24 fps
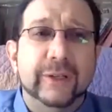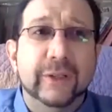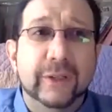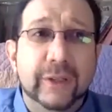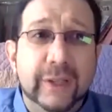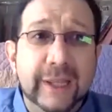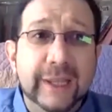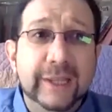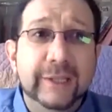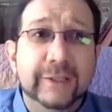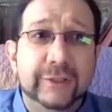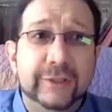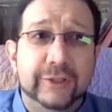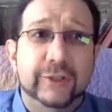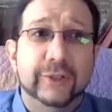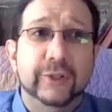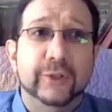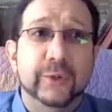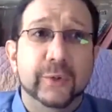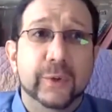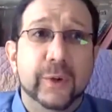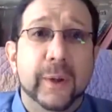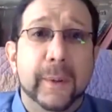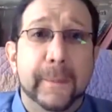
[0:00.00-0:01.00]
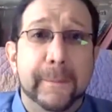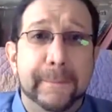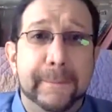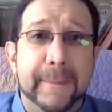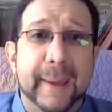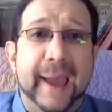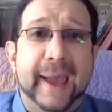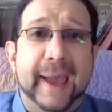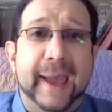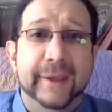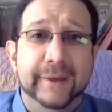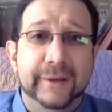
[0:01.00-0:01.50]
leads to
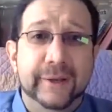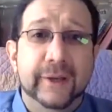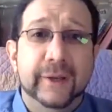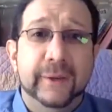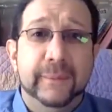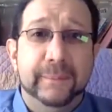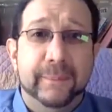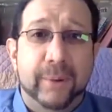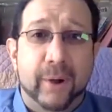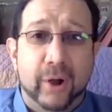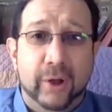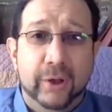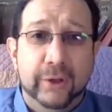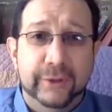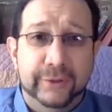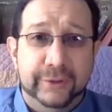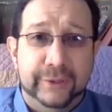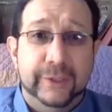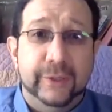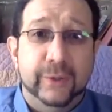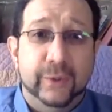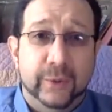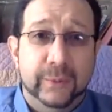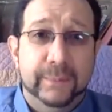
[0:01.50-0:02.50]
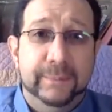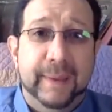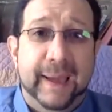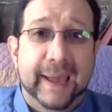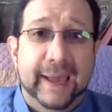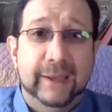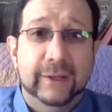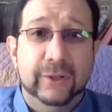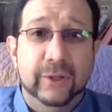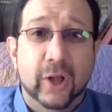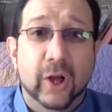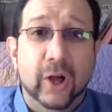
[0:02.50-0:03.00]
bad policy or
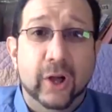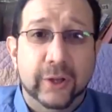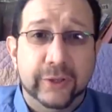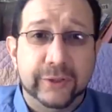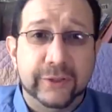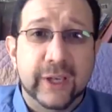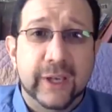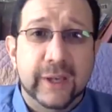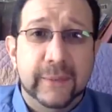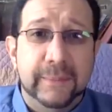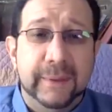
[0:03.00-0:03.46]
bad laws,